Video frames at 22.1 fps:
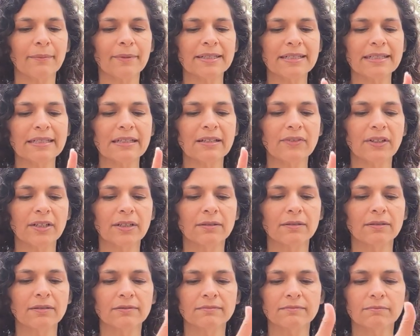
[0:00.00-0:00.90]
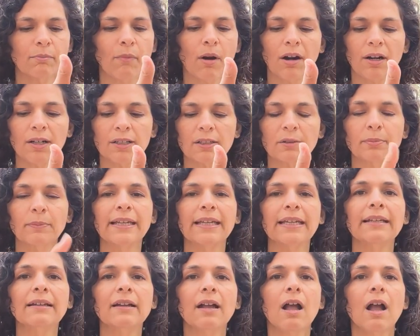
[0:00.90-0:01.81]
I mean, it didn't even mark
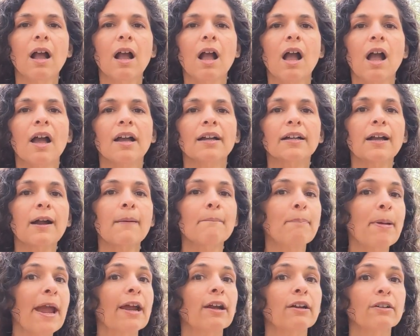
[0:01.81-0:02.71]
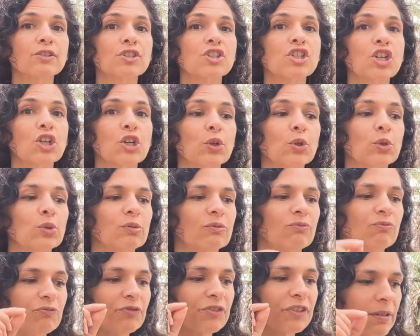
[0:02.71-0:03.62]
me compared to
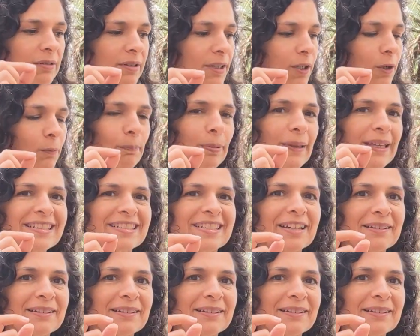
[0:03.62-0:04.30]
their little beaks.